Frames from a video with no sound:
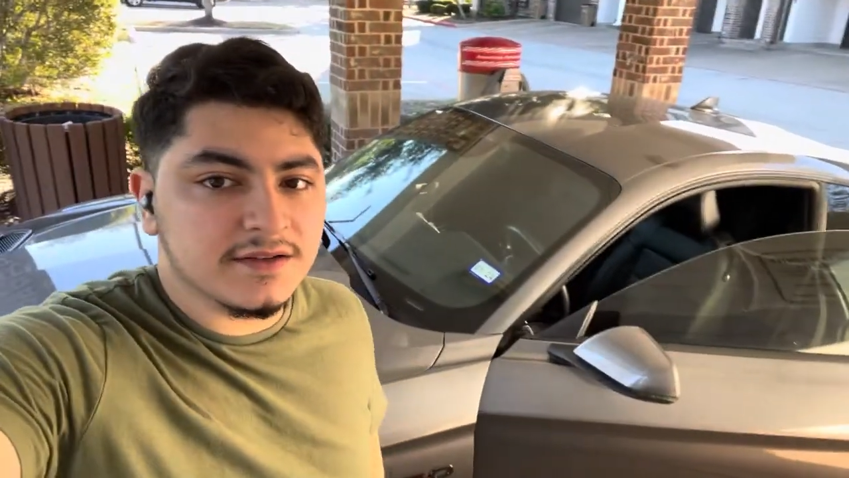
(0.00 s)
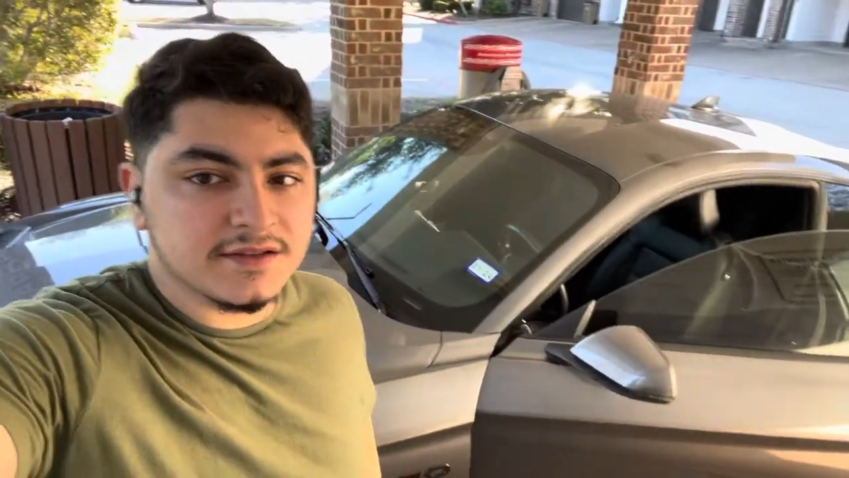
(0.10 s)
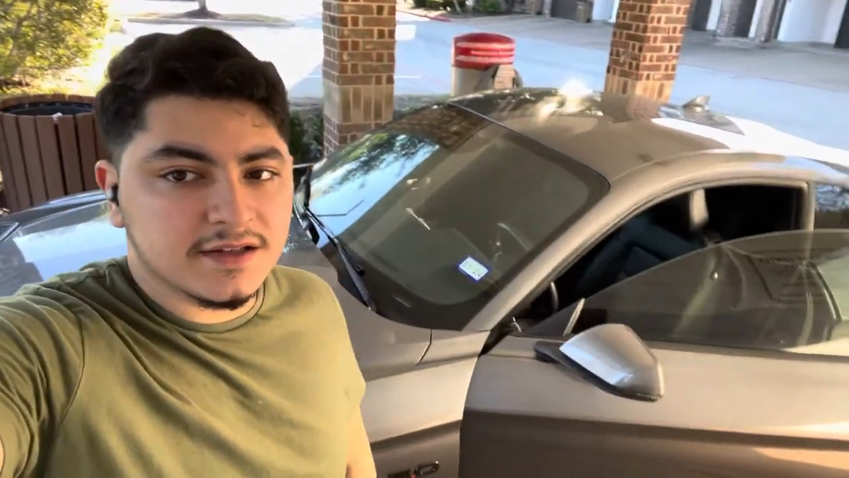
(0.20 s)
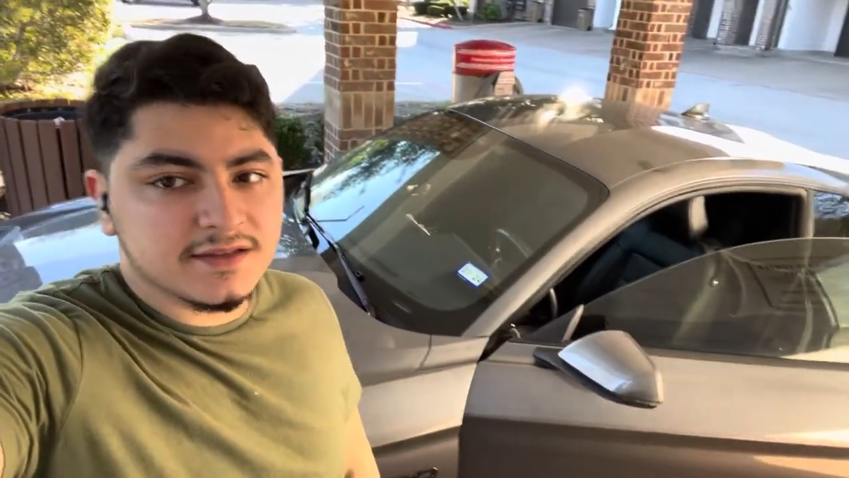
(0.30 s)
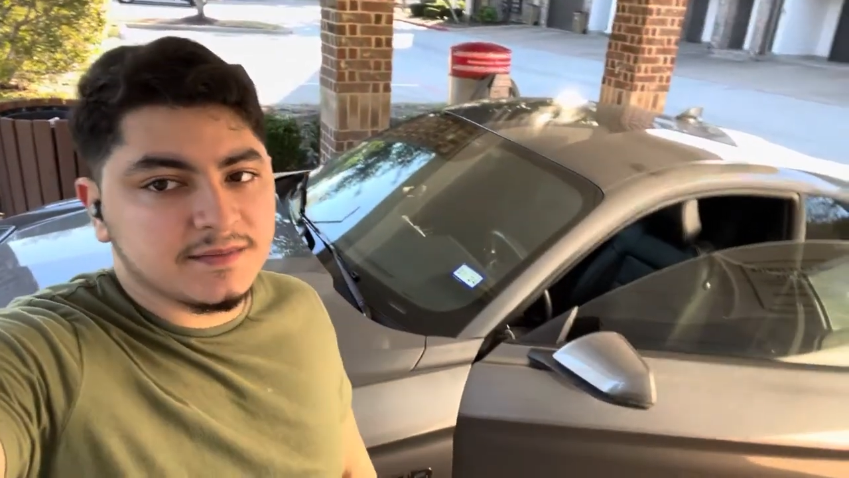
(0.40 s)

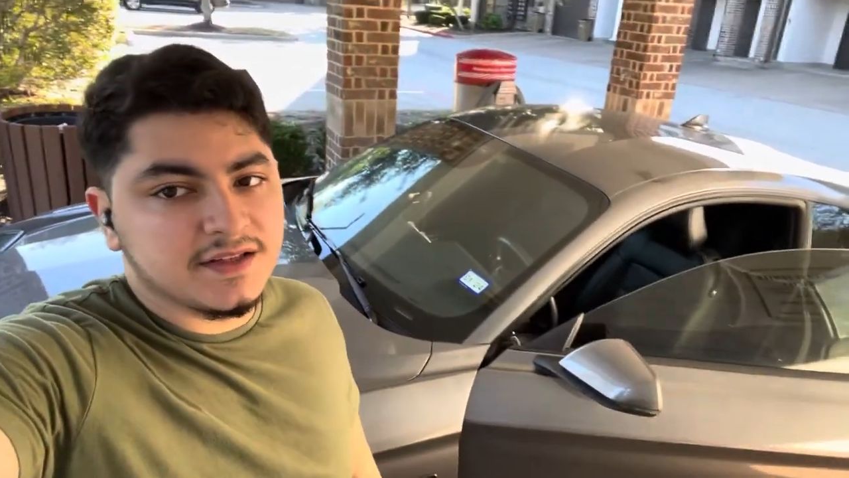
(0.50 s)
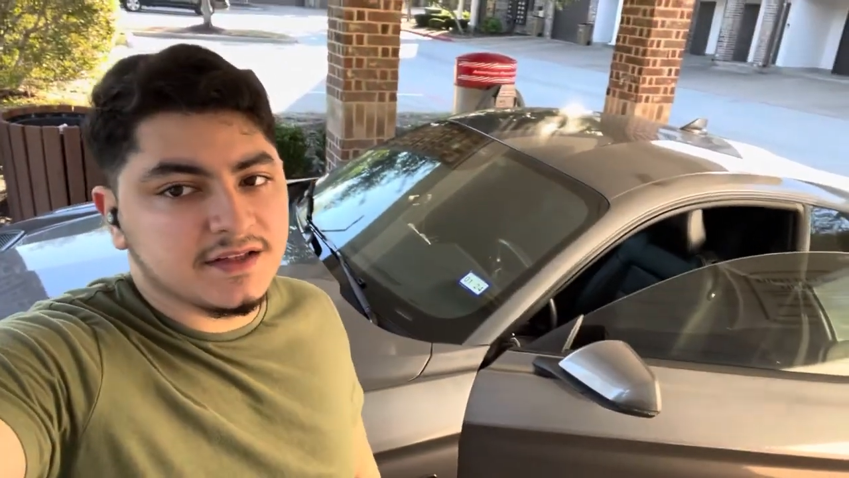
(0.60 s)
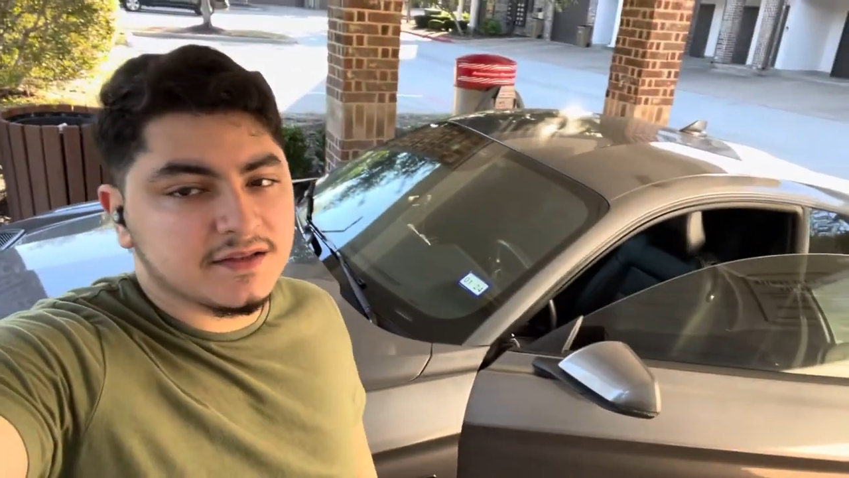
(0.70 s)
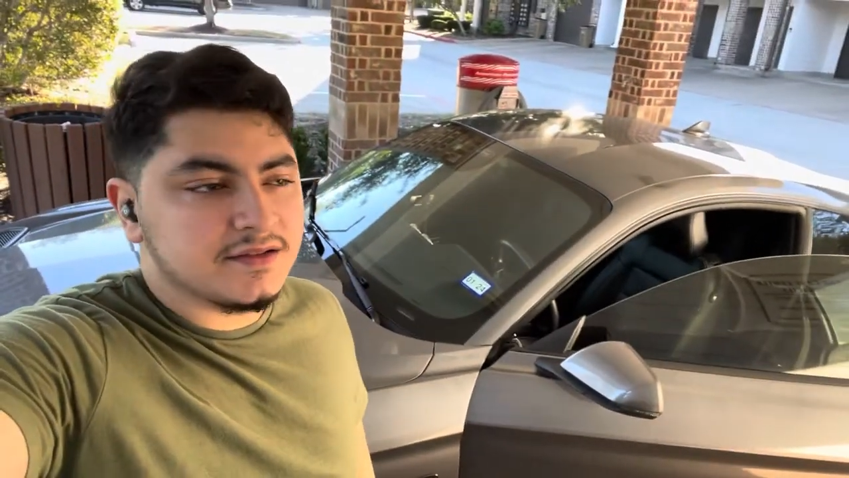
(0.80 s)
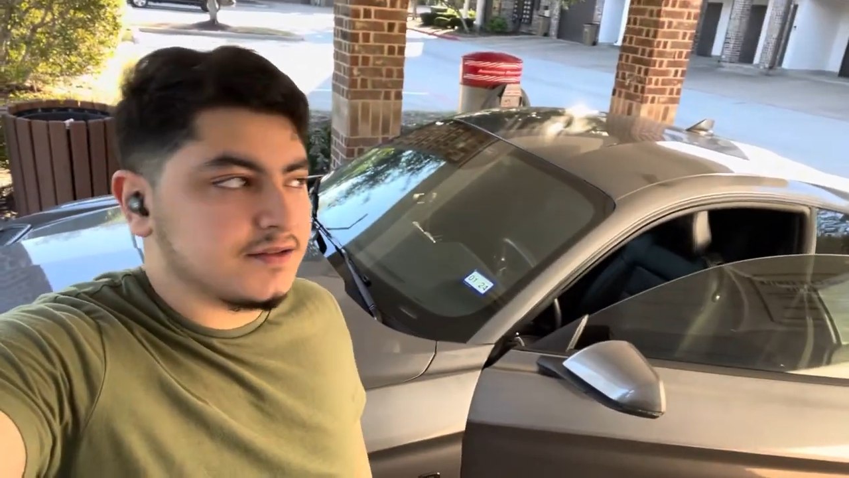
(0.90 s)
There's not too many
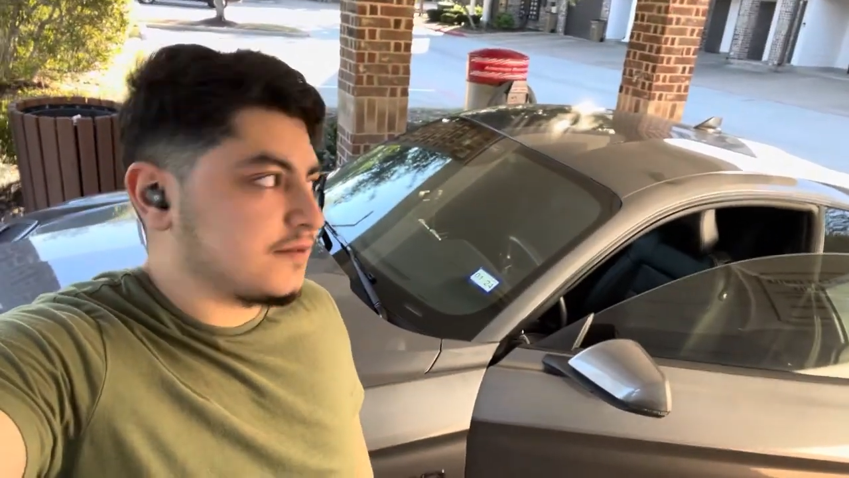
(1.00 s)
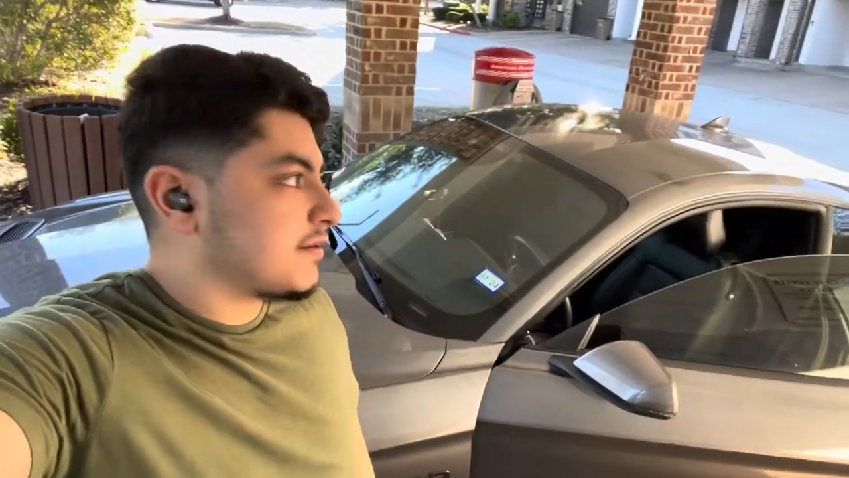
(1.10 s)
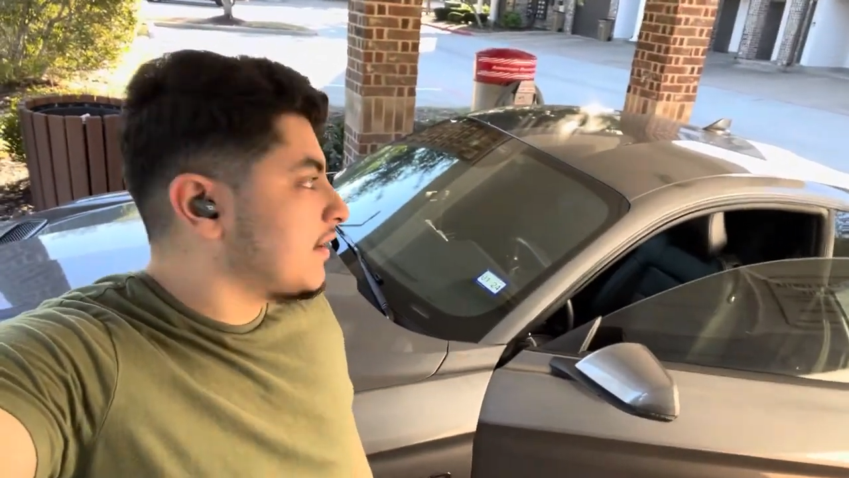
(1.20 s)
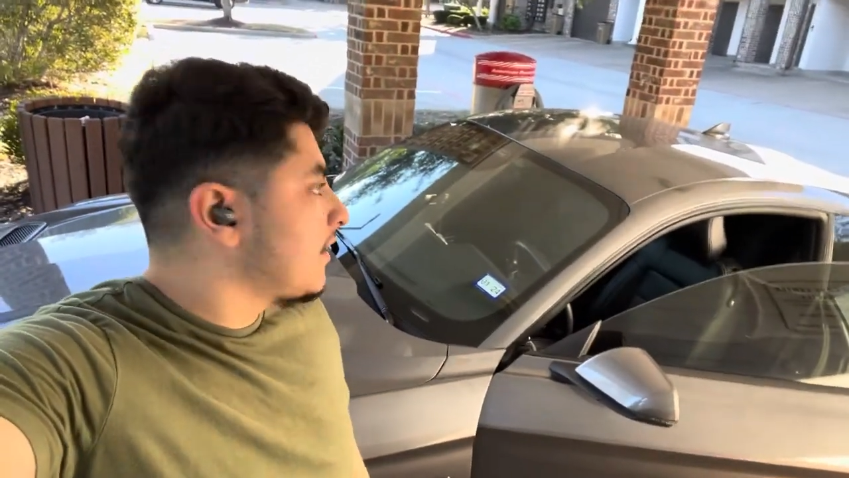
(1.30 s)
issues.